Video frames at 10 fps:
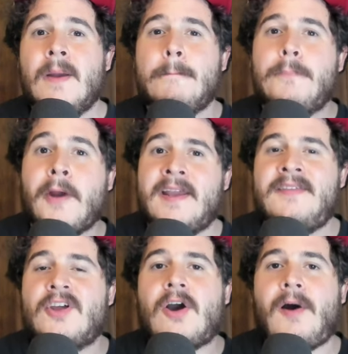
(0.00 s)
bringing
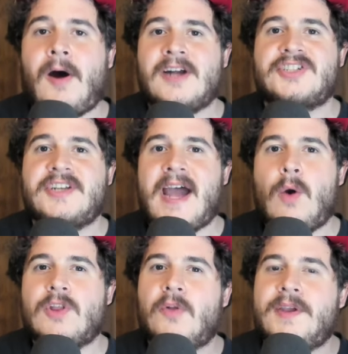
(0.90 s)
the caution out
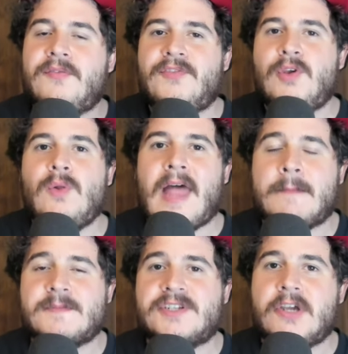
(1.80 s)
with only a few
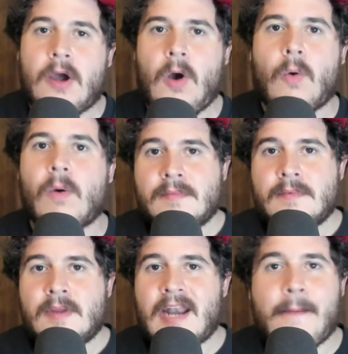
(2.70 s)
laps to go.
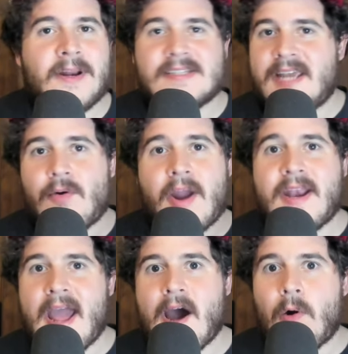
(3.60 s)
And I'm going to say it right
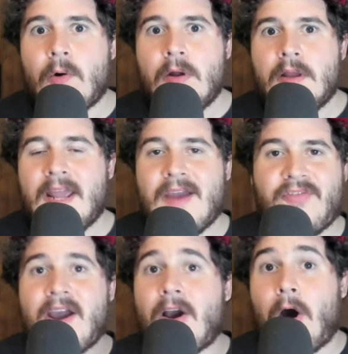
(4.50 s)
now. If
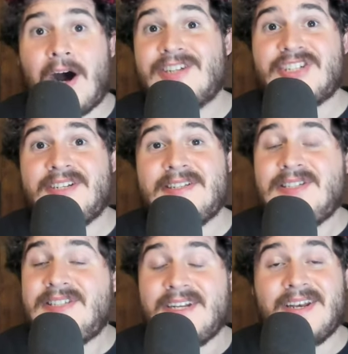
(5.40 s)
that caution
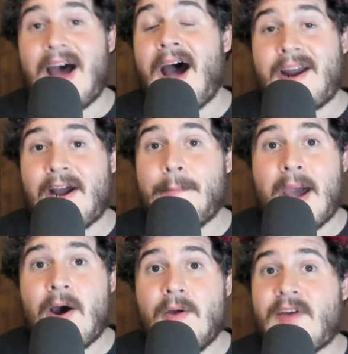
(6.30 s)
did not come
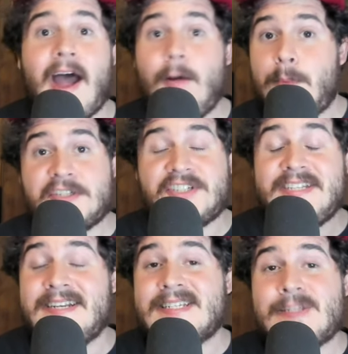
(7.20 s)
out, if Kyle Busch
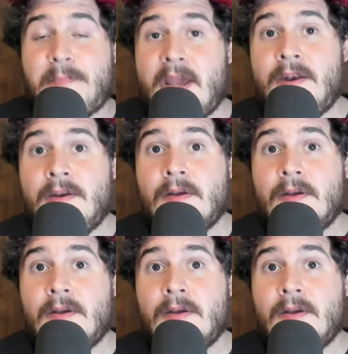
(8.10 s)
didn't spin,